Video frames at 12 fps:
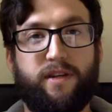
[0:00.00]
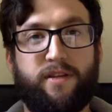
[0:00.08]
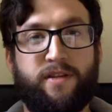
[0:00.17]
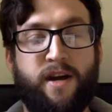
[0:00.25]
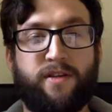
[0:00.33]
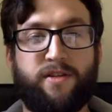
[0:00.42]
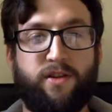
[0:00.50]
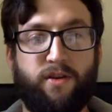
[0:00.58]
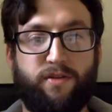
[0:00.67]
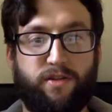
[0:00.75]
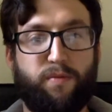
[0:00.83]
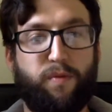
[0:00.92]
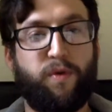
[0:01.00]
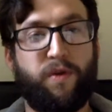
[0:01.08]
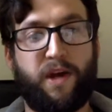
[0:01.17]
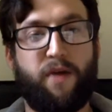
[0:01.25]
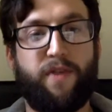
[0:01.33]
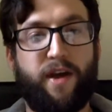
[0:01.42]
nice to know there's a community
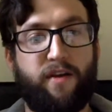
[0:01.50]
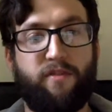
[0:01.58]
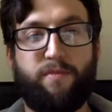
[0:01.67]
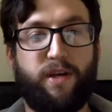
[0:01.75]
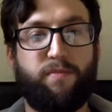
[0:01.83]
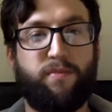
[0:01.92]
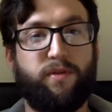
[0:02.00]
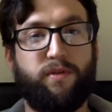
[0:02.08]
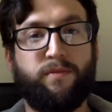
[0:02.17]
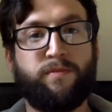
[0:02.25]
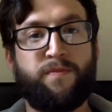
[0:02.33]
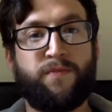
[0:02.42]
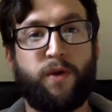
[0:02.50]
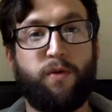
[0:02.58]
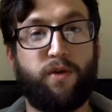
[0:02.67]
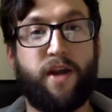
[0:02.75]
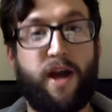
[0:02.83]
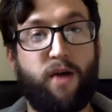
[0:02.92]
out there of people who
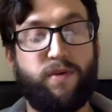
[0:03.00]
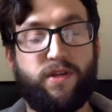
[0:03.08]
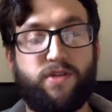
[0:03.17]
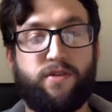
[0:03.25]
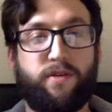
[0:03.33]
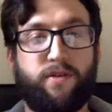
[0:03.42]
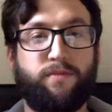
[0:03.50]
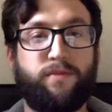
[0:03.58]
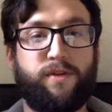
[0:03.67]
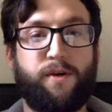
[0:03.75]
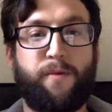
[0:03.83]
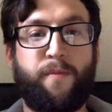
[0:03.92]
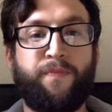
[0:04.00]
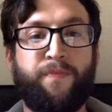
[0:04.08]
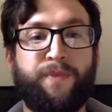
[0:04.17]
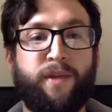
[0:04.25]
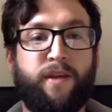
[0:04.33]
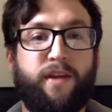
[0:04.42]
can help each other. So
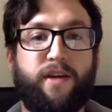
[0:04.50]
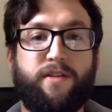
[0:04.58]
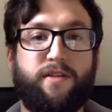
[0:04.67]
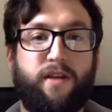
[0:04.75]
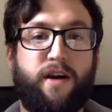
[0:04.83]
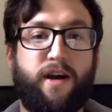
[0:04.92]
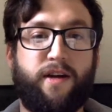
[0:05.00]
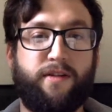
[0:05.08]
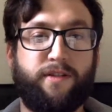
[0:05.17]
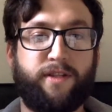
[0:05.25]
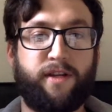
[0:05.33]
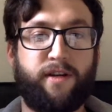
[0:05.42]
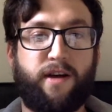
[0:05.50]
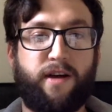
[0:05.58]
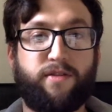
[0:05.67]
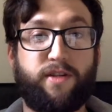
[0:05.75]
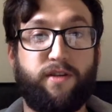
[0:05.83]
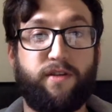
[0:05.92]
thanks a lot, and I'll
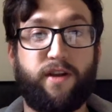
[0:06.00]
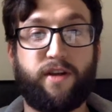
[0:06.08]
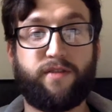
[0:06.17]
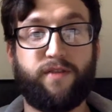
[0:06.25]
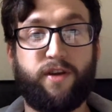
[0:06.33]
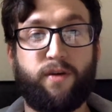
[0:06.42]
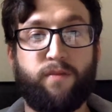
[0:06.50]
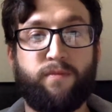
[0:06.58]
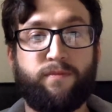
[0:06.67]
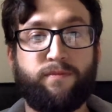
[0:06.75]
see you in the next video.